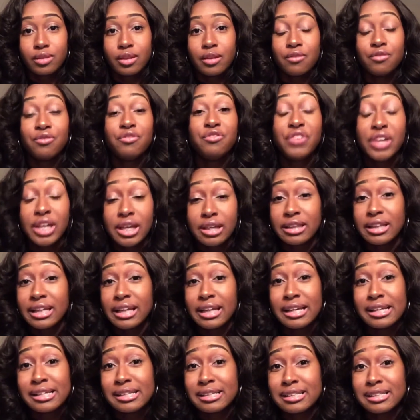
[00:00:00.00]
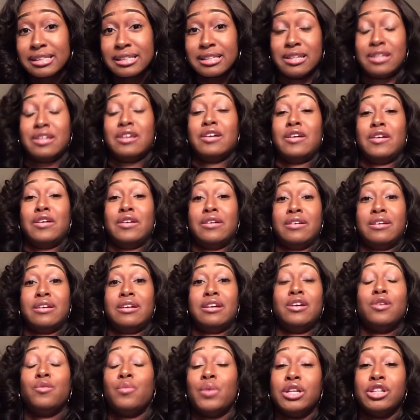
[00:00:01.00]
feelings,
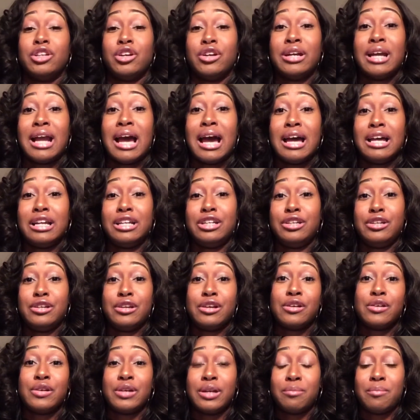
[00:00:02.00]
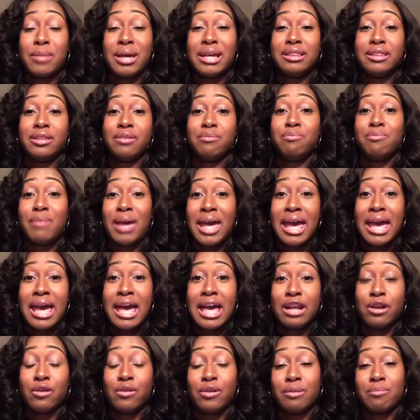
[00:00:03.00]
or whether or not you're going to make them
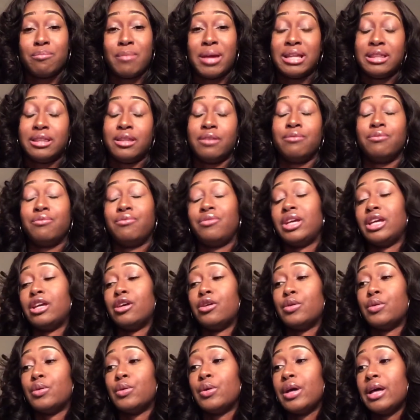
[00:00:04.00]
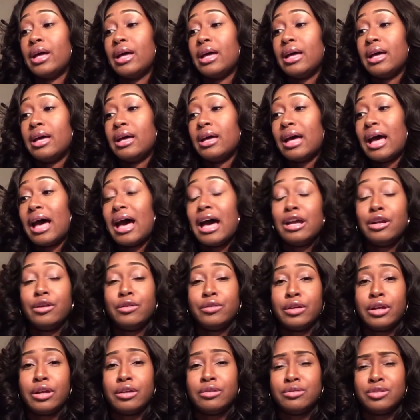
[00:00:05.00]
mad or make them feel, I don't
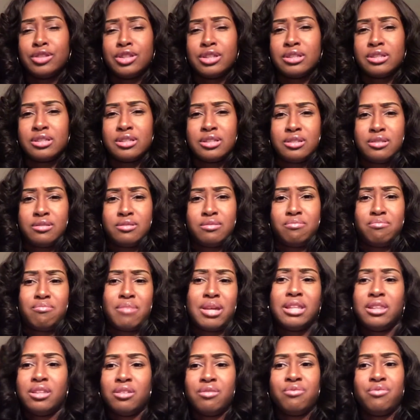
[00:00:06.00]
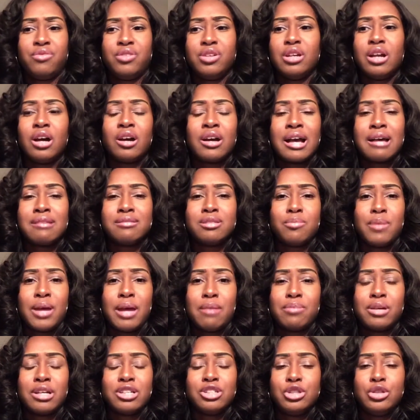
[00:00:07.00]
know, just make them feel all kinds of bad
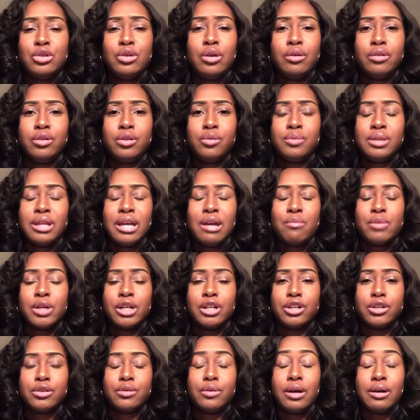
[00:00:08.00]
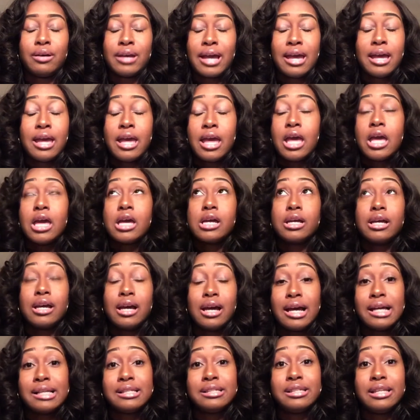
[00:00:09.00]
because you don't do what they want to do. Okay.
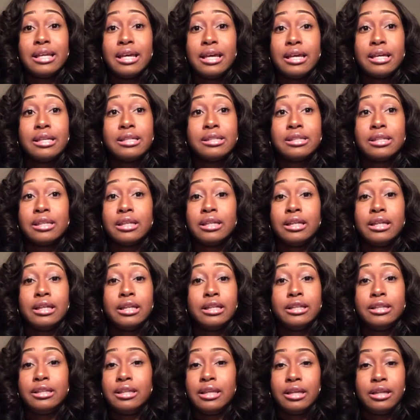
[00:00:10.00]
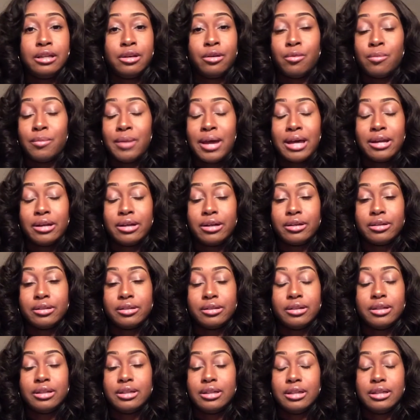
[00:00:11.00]
God says they don't matter.
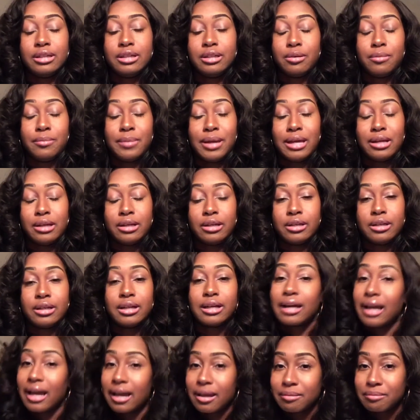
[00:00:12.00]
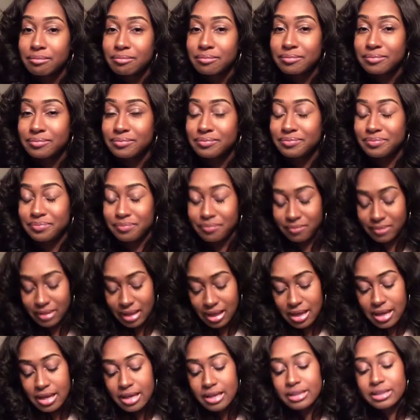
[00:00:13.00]
It don't matter. Okay.
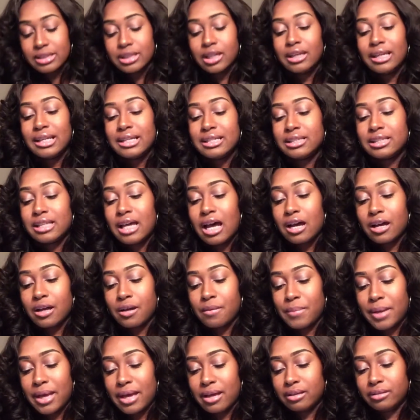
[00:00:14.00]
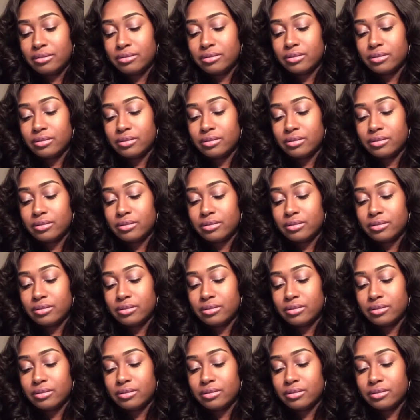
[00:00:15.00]
So let's talk about